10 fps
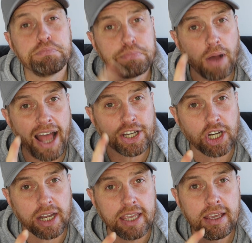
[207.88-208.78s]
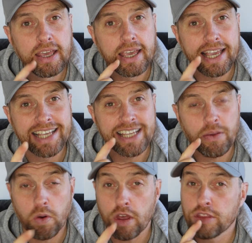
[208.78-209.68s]
But actually, is it
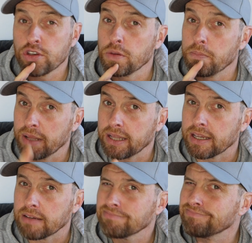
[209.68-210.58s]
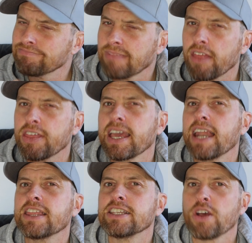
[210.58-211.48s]
worth $2 billion? I think
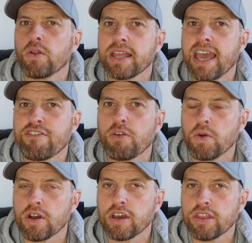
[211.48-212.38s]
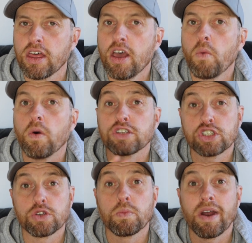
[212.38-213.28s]
anything's only ever worth what
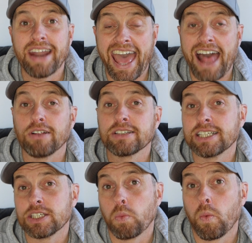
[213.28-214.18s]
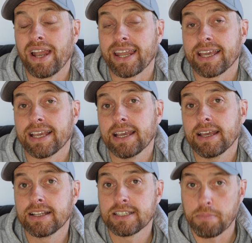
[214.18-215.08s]
someone else is willing
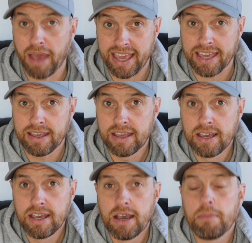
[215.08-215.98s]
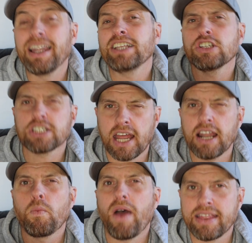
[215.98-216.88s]
to pay. But let's just kind
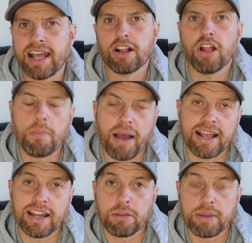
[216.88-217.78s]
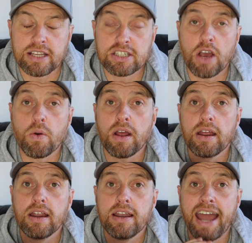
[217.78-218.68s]
of wind that clock back a little bit. So
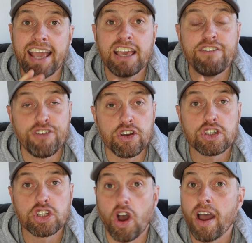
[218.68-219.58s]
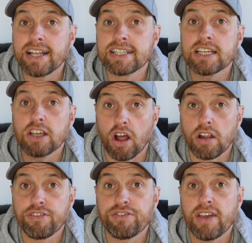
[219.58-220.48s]
Nike first got into
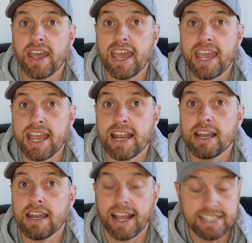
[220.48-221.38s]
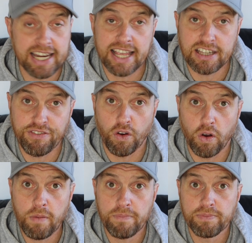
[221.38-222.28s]
golf in
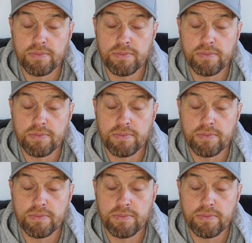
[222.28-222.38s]
1984.